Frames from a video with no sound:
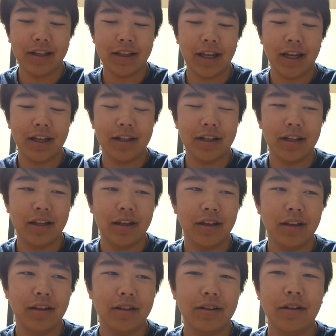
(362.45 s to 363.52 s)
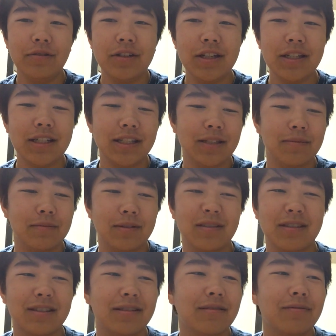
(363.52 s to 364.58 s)
Like, don't just
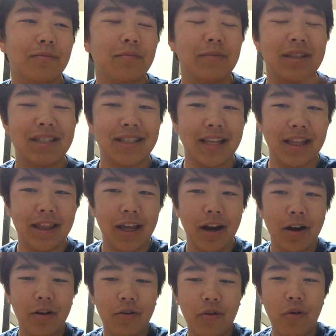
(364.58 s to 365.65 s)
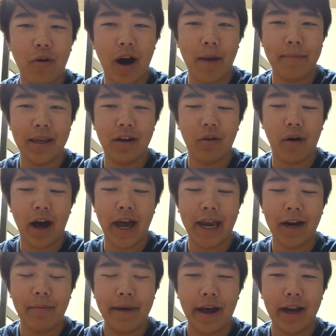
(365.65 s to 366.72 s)
sit there and be
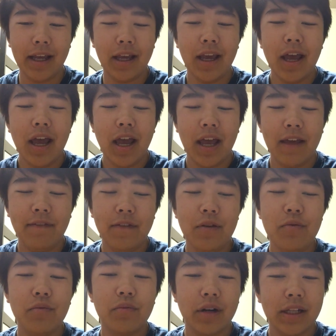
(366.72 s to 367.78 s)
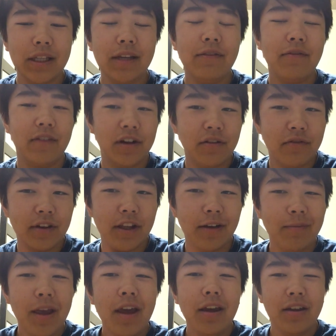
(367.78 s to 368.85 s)
quiet about it. If you really feel for
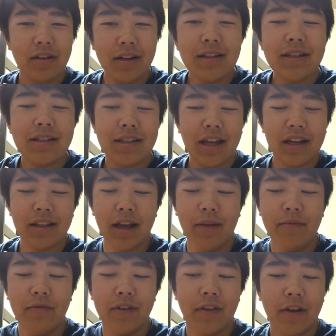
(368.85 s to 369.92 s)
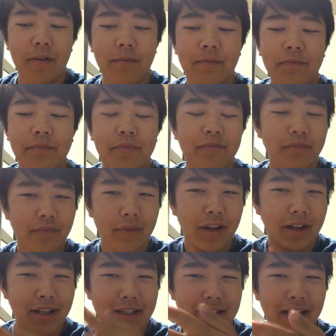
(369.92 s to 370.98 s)
them, you need to stand up for them,
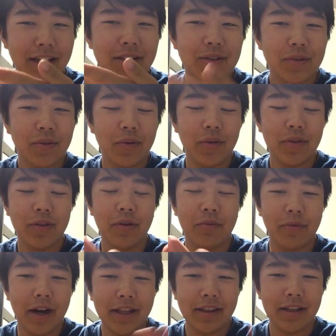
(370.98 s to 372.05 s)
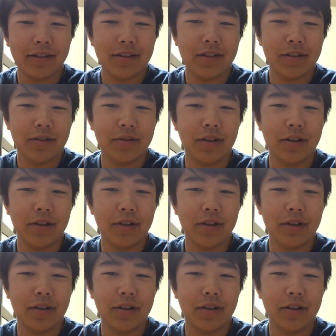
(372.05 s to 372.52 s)
because that's the right thing to do.